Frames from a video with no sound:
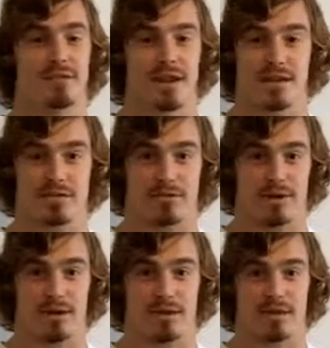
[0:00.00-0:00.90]
8th
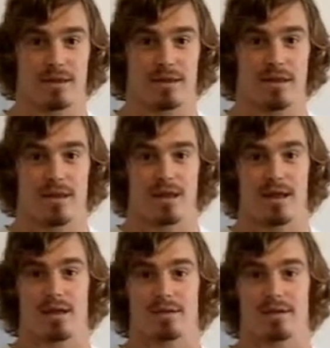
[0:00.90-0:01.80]
grade.
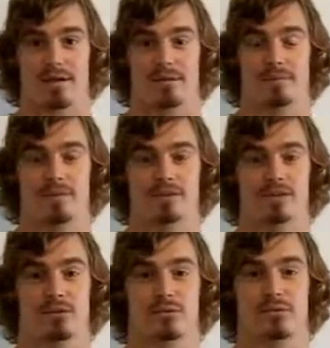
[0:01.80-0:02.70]
And
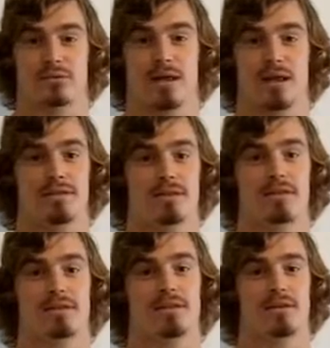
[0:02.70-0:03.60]
so anything you
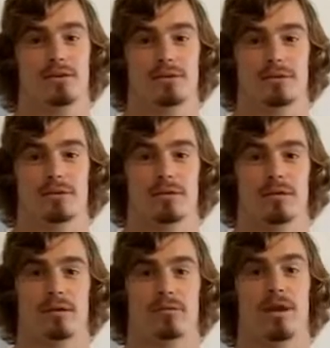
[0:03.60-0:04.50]
can do
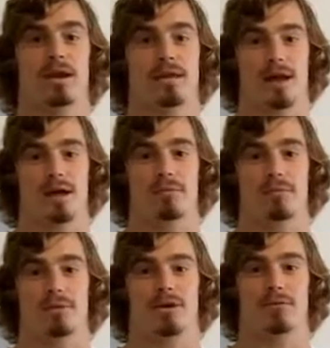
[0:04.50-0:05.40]
right now would
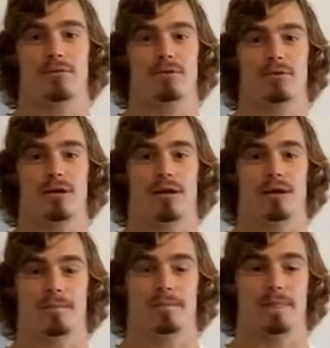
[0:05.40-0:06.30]
be helpful.
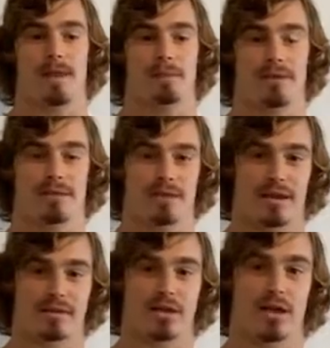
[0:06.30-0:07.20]
A big thing
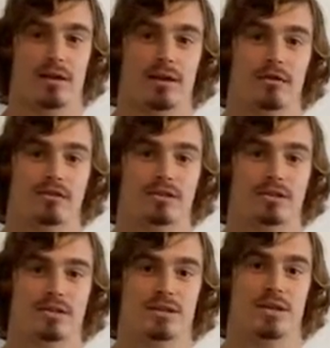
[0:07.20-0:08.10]
is calling
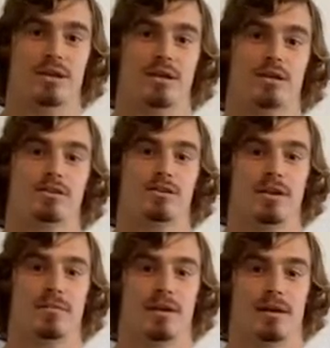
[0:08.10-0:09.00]
coaches, trying
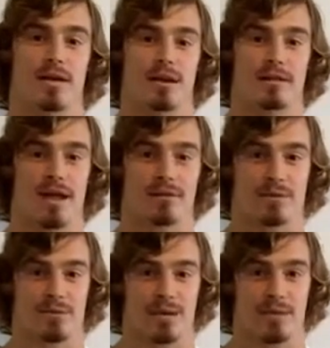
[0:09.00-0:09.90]
to make a contact
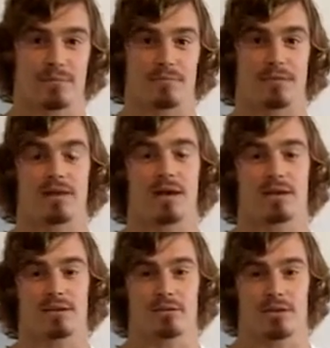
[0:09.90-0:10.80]
with them,
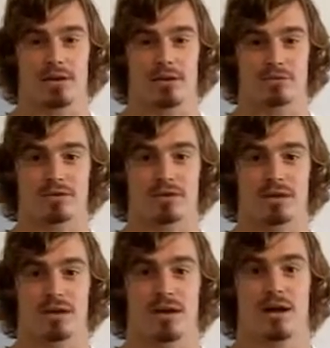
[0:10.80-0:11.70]
talking to a coach,
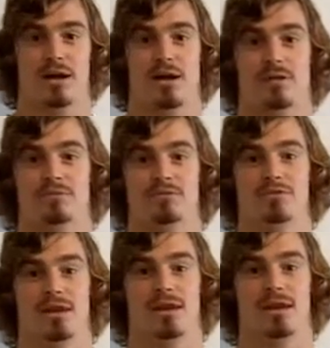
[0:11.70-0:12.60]

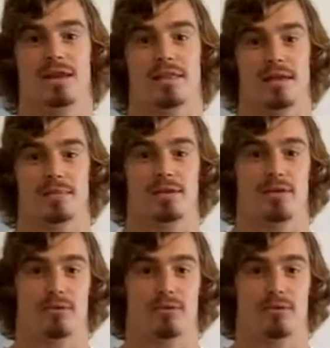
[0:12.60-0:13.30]
trying to get them to know